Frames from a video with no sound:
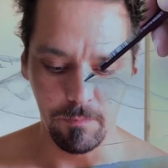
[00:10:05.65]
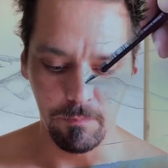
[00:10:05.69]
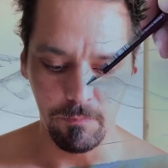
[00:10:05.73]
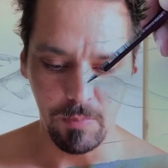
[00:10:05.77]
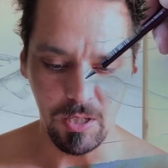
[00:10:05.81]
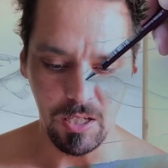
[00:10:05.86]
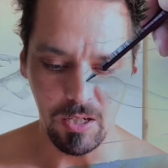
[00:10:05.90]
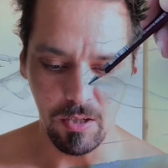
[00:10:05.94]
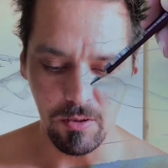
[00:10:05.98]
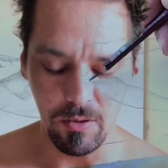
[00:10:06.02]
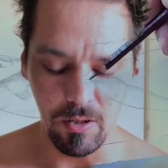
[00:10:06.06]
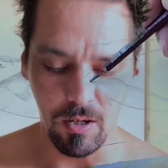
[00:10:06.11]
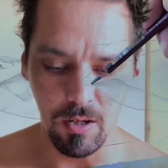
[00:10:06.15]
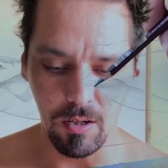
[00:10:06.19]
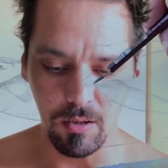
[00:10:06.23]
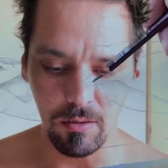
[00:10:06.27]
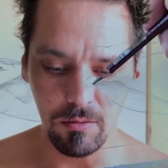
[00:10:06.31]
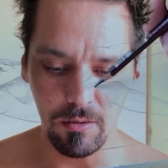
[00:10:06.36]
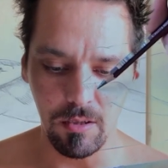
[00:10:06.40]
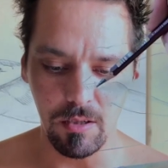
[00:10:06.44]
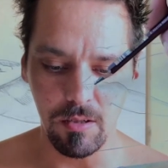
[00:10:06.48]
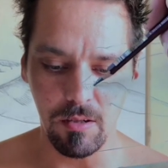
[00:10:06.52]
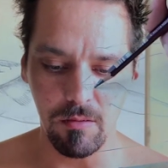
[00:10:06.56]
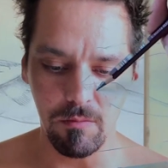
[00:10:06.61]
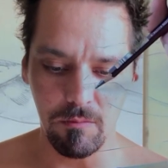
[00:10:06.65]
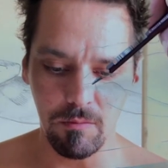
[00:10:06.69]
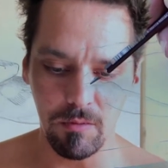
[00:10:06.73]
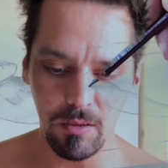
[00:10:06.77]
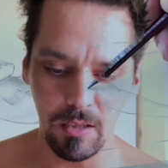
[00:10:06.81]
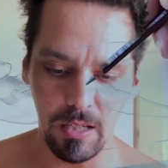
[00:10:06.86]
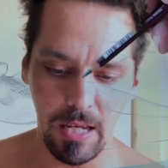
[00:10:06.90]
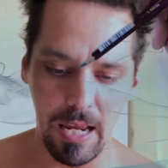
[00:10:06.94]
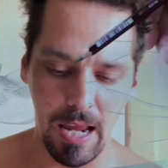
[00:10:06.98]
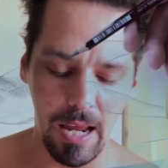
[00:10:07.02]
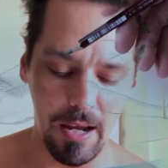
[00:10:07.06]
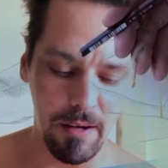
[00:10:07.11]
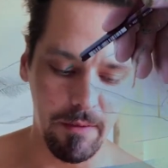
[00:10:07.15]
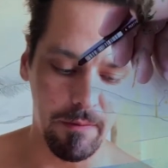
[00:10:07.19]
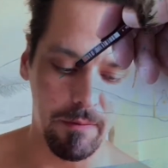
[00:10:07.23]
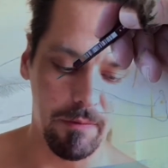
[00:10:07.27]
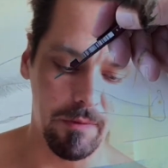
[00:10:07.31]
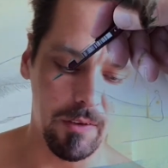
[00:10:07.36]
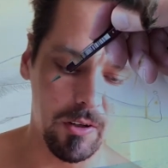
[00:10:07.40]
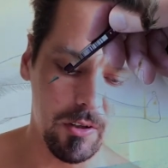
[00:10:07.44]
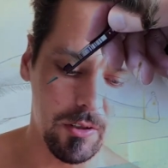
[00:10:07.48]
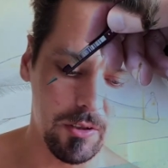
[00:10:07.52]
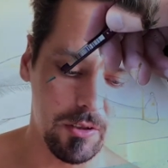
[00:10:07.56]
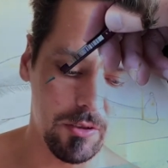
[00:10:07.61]
because art doesn't really have
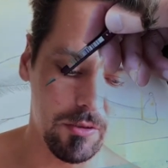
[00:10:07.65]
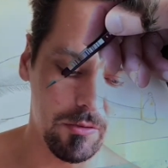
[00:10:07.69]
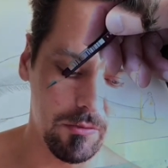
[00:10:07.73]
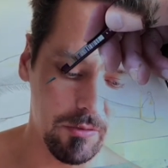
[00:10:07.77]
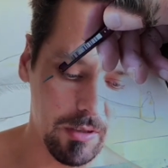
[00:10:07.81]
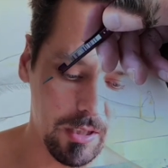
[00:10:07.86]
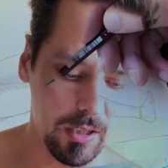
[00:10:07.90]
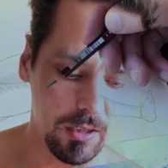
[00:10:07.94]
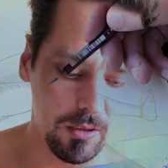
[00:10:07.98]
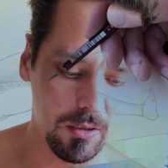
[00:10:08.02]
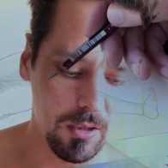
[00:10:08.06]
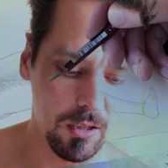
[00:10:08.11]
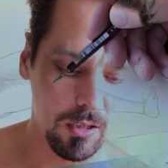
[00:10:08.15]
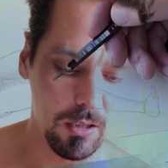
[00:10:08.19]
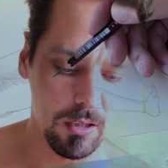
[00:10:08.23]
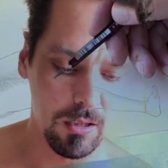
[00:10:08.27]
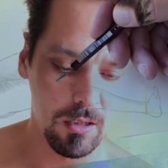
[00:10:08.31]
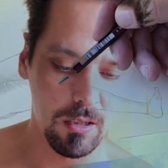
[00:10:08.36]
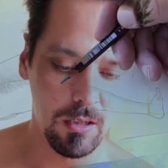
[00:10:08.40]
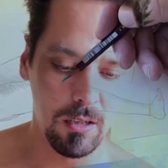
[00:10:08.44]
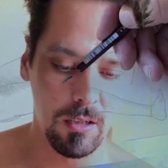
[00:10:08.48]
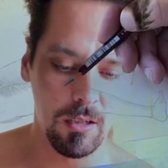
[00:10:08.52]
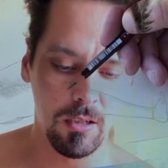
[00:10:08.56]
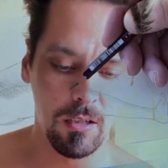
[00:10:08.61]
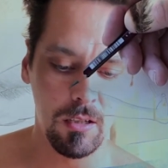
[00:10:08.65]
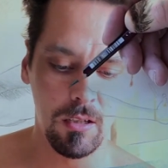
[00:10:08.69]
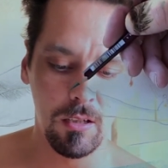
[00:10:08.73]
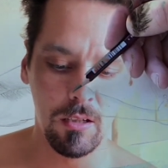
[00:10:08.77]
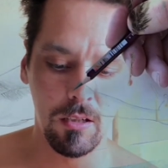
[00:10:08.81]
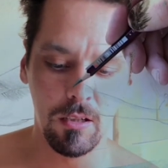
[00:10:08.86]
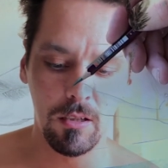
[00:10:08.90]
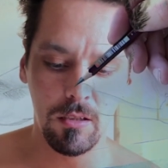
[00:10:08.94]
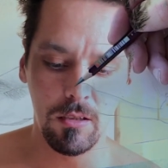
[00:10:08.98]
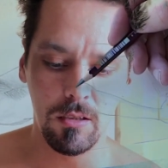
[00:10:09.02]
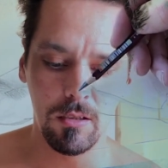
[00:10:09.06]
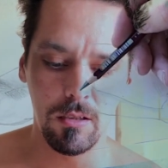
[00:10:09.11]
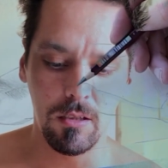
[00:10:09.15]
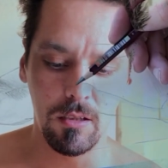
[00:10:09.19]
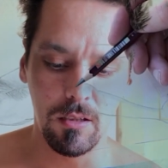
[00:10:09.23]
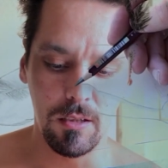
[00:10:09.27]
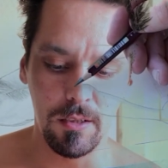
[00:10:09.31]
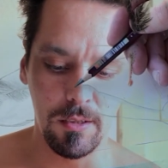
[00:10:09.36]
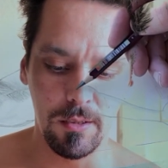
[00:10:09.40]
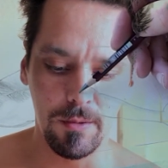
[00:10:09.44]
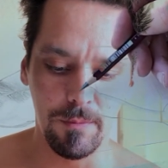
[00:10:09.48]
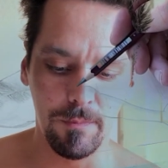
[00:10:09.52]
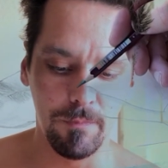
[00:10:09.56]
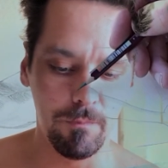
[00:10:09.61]
very strict
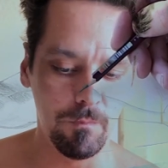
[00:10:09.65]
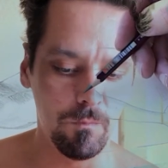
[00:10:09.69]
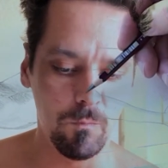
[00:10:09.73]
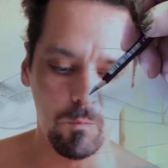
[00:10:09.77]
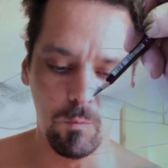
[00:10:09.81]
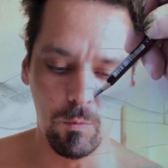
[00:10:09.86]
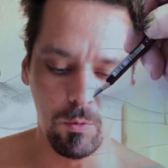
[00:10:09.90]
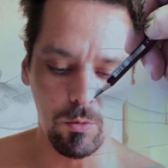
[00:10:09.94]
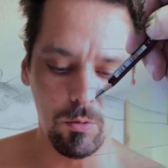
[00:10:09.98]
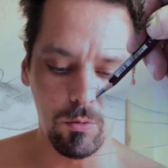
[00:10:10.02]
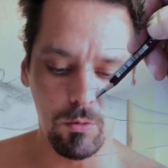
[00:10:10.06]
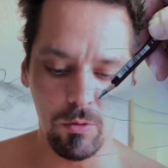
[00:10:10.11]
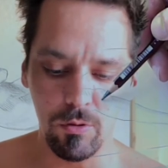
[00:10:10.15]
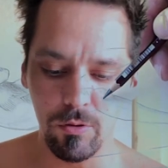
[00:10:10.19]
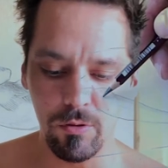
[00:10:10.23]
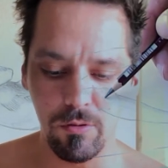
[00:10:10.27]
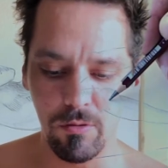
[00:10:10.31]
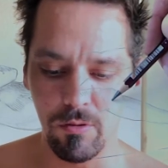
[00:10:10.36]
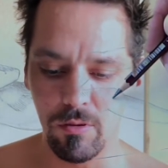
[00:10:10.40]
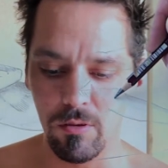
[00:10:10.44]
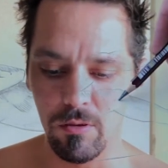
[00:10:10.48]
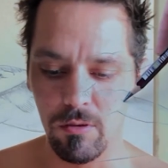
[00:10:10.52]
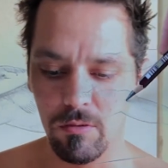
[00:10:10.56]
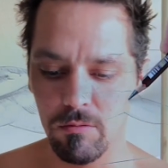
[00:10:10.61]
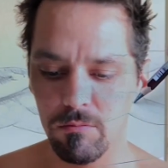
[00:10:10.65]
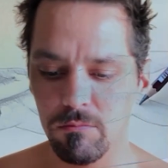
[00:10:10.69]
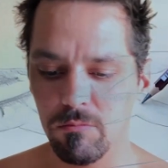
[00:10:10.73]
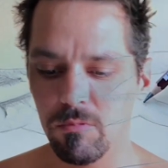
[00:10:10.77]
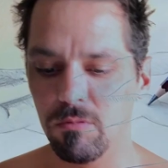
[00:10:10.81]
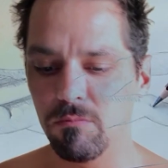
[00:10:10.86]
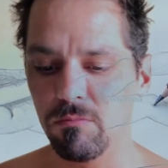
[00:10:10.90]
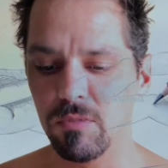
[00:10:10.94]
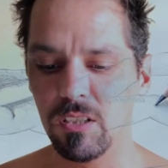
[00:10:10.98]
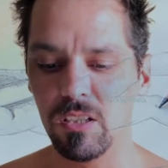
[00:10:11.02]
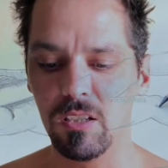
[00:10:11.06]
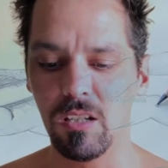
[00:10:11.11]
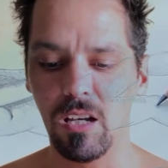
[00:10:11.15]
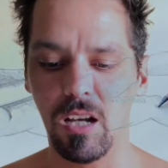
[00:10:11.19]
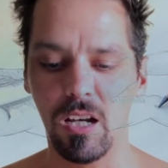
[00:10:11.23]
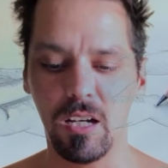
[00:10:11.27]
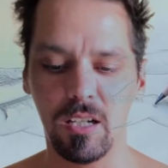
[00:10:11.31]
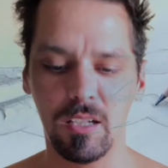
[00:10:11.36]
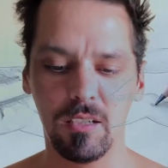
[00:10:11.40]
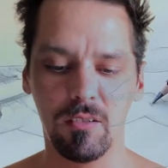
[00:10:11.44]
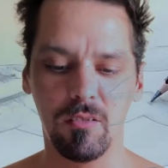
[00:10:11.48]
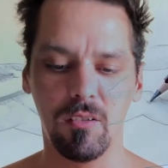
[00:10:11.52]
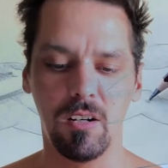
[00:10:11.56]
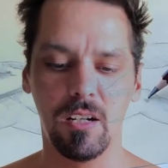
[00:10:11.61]
rules or
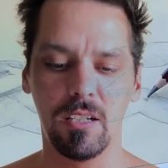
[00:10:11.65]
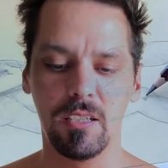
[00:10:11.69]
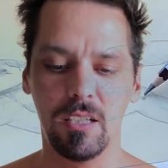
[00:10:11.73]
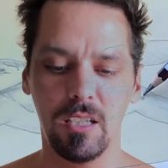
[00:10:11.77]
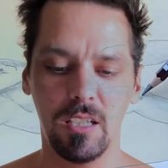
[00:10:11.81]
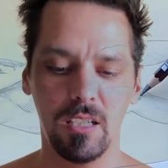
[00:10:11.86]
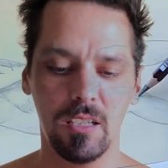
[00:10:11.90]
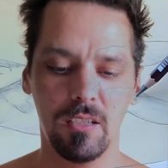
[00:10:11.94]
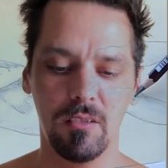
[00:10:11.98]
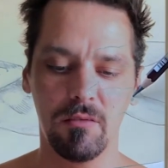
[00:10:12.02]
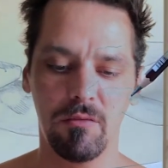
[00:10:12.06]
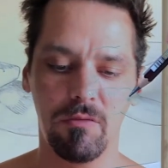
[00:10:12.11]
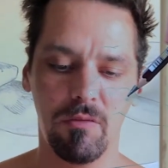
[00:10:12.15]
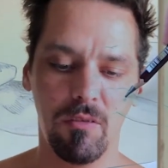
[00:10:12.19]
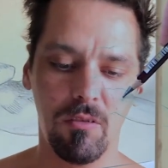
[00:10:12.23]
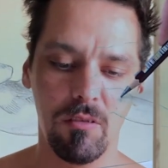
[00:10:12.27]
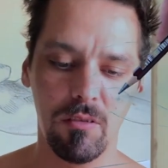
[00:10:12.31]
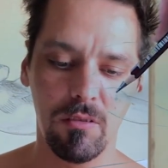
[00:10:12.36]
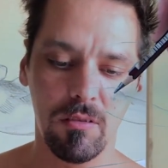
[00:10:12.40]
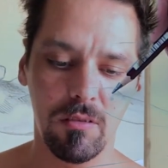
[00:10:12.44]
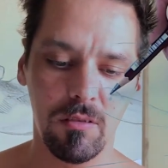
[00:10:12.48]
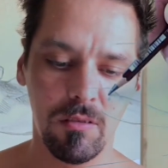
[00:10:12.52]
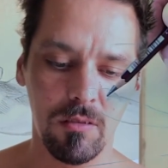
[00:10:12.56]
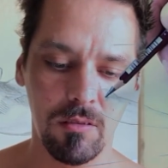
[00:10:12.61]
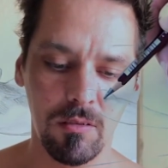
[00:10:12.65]
design or ideas for,